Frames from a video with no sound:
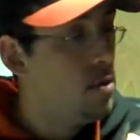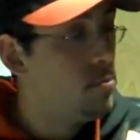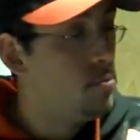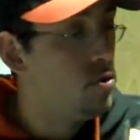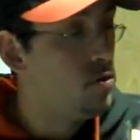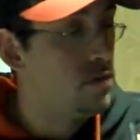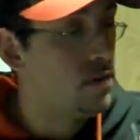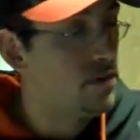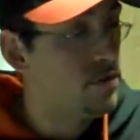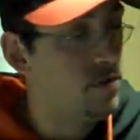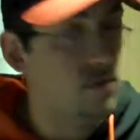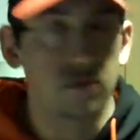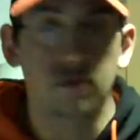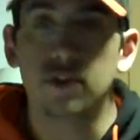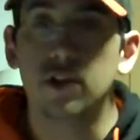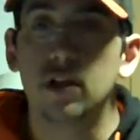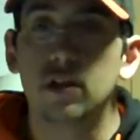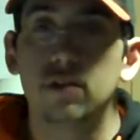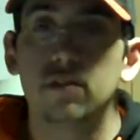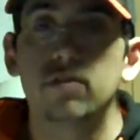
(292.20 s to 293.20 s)
Moving from
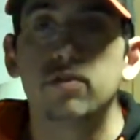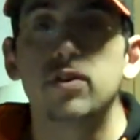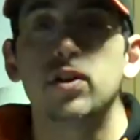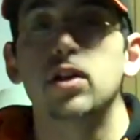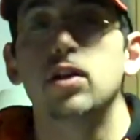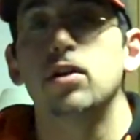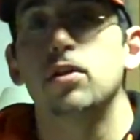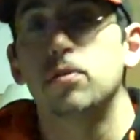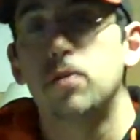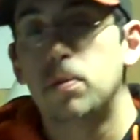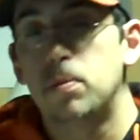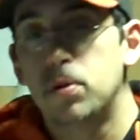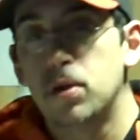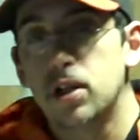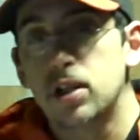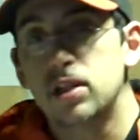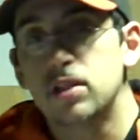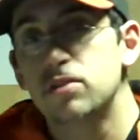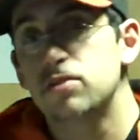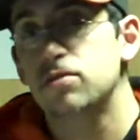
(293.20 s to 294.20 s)
field to field,
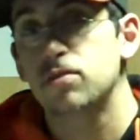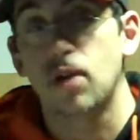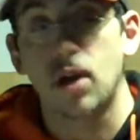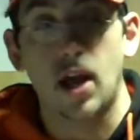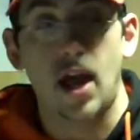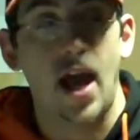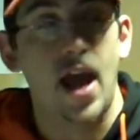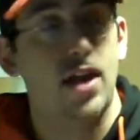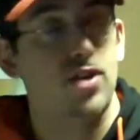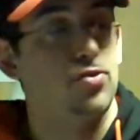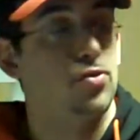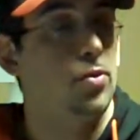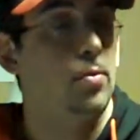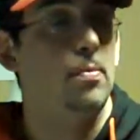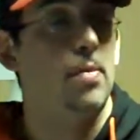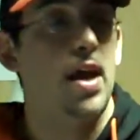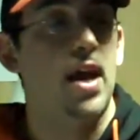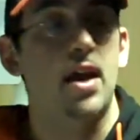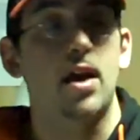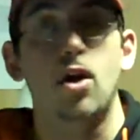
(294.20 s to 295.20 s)
putting this actual
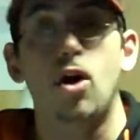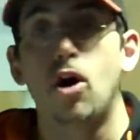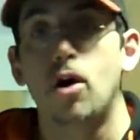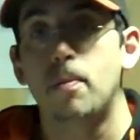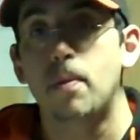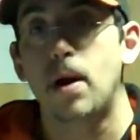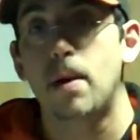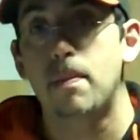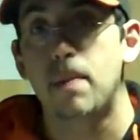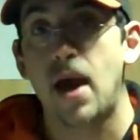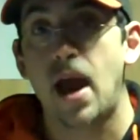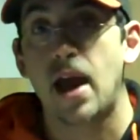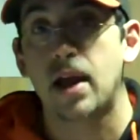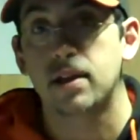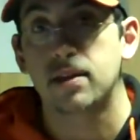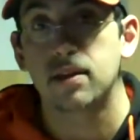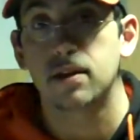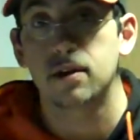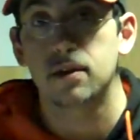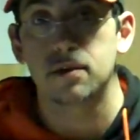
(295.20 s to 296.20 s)
bag on my
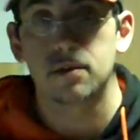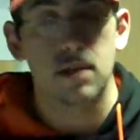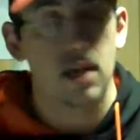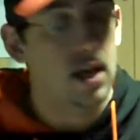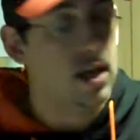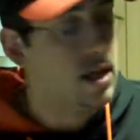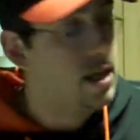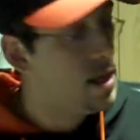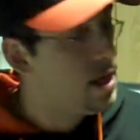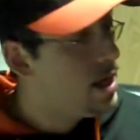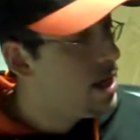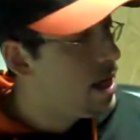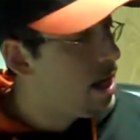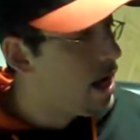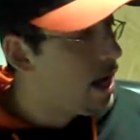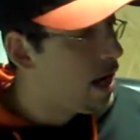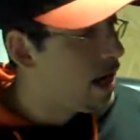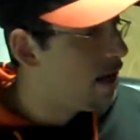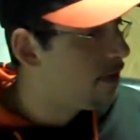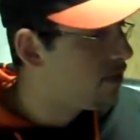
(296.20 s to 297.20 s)
back the other day,
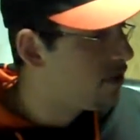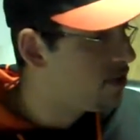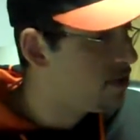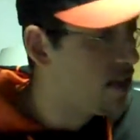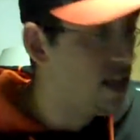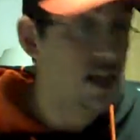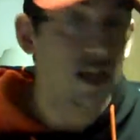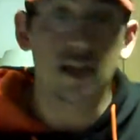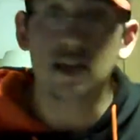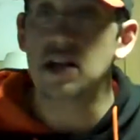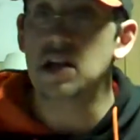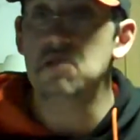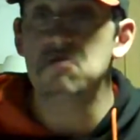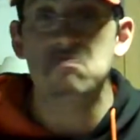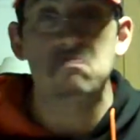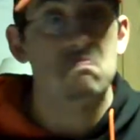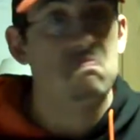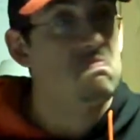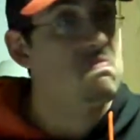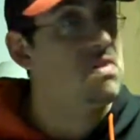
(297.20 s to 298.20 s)
I have to say it
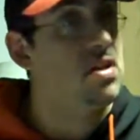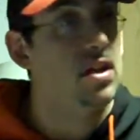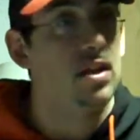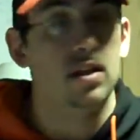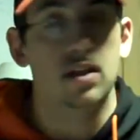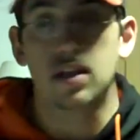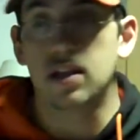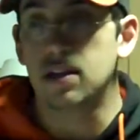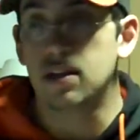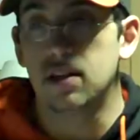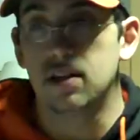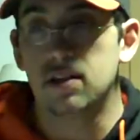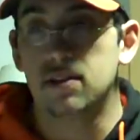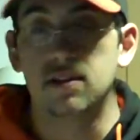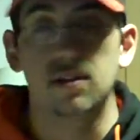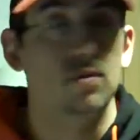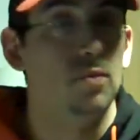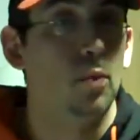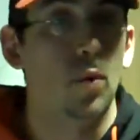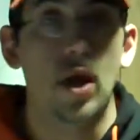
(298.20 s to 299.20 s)
it, it
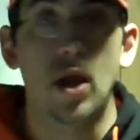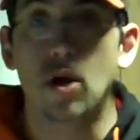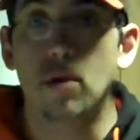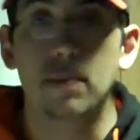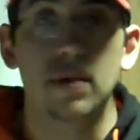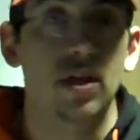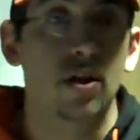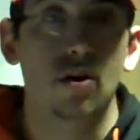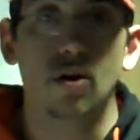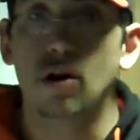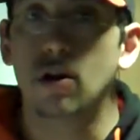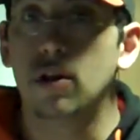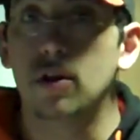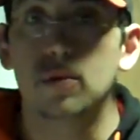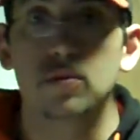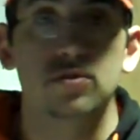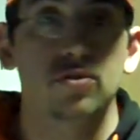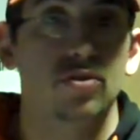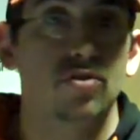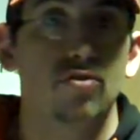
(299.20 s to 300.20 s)
didn't weigh on me at all. It
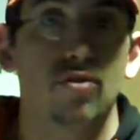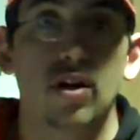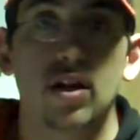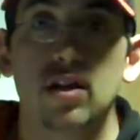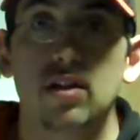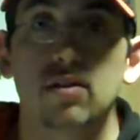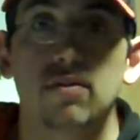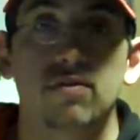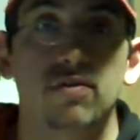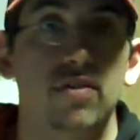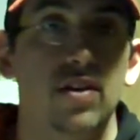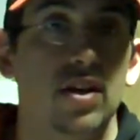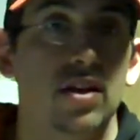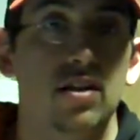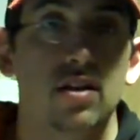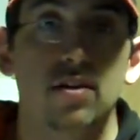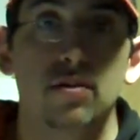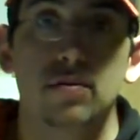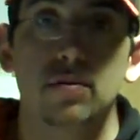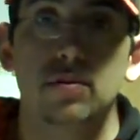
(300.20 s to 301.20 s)
was a great fit. It